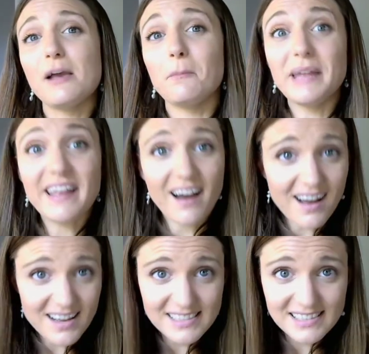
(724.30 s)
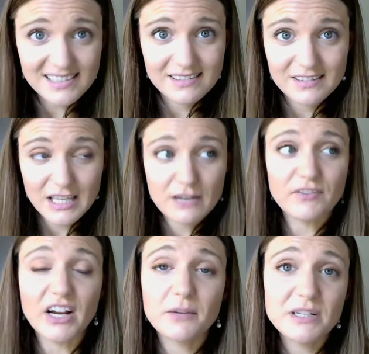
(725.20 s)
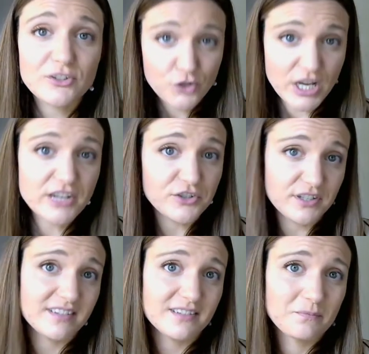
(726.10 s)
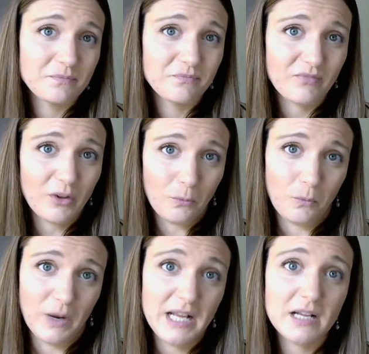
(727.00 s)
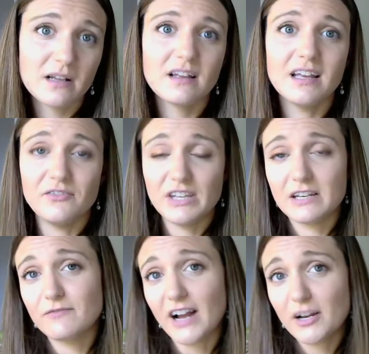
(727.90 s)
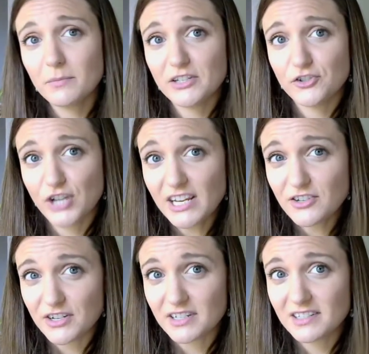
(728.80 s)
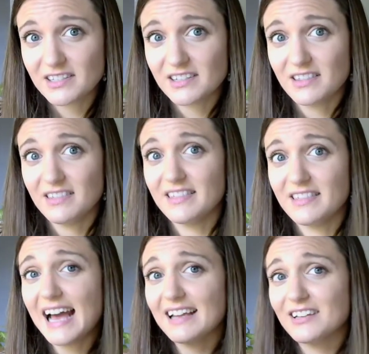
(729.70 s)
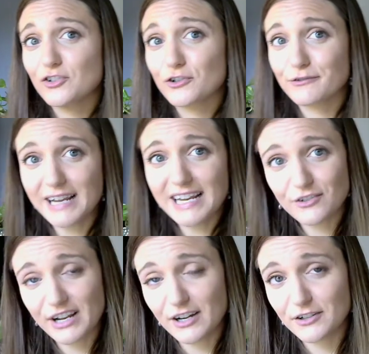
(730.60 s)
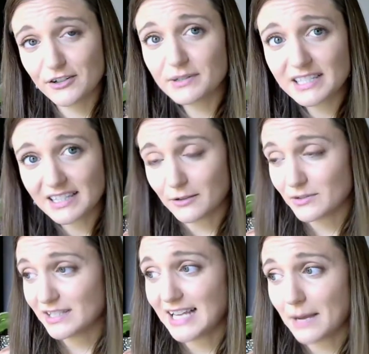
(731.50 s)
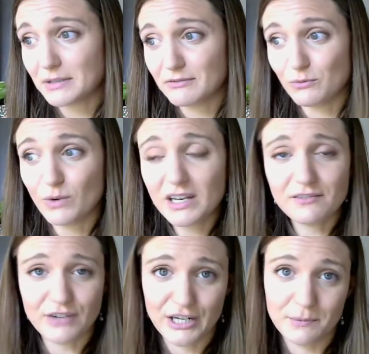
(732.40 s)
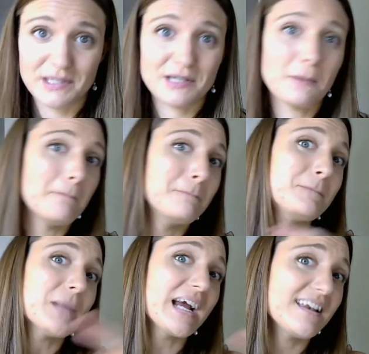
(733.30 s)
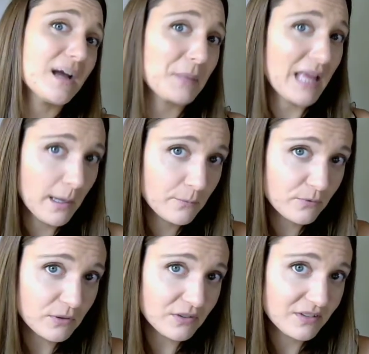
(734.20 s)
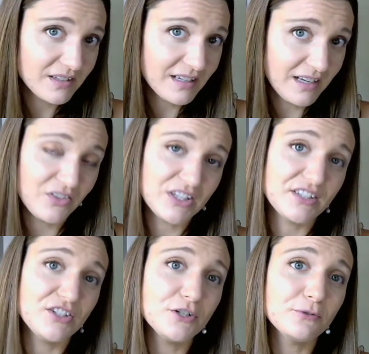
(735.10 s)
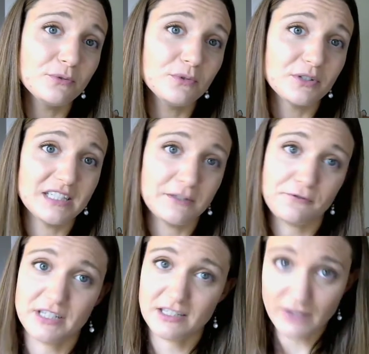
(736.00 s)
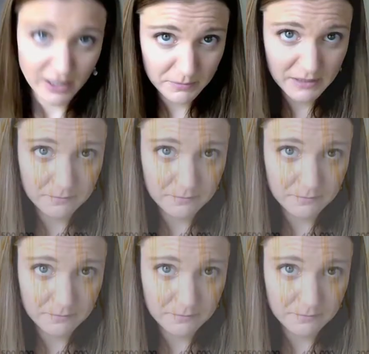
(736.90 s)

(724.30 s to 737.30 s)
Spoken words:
Because the environment changes, right? If the environment changes, that trait or characteristic that was adaptive in one environment might not be helpful in this new or different environment.